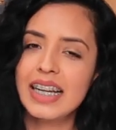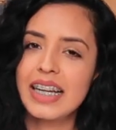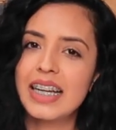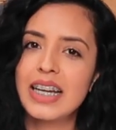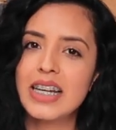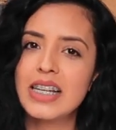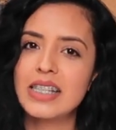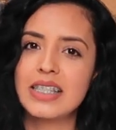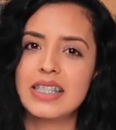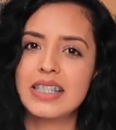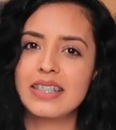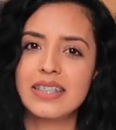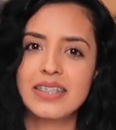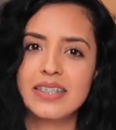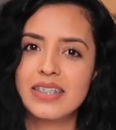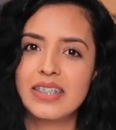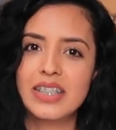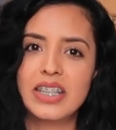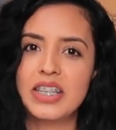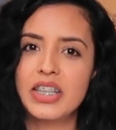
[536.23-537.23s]
Because
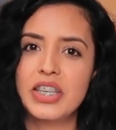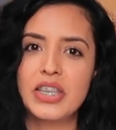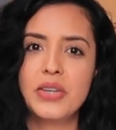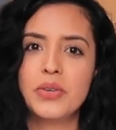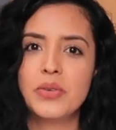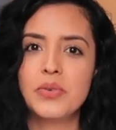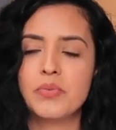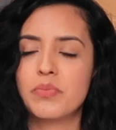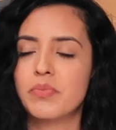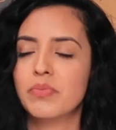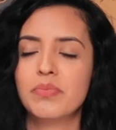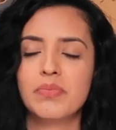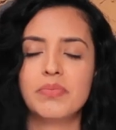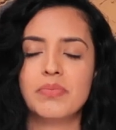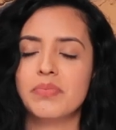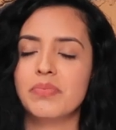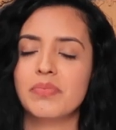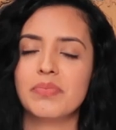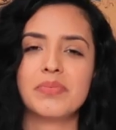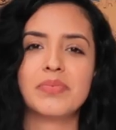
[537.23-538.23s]
you, mm
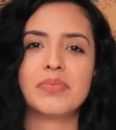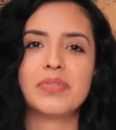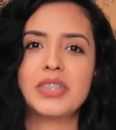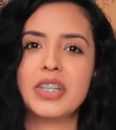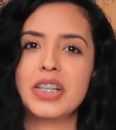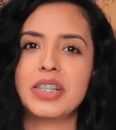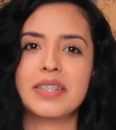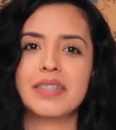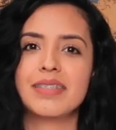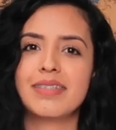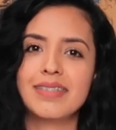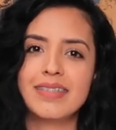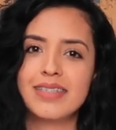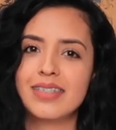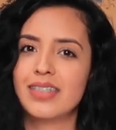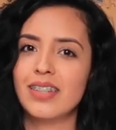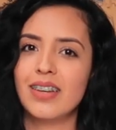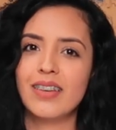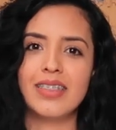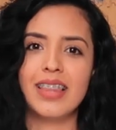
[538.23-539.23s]
-mm, just
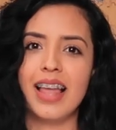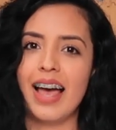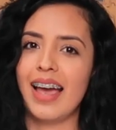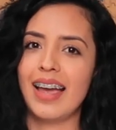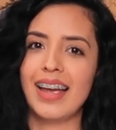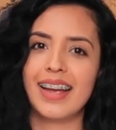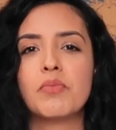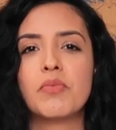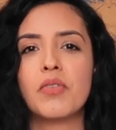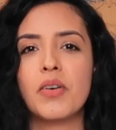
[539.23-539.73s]
don't lie.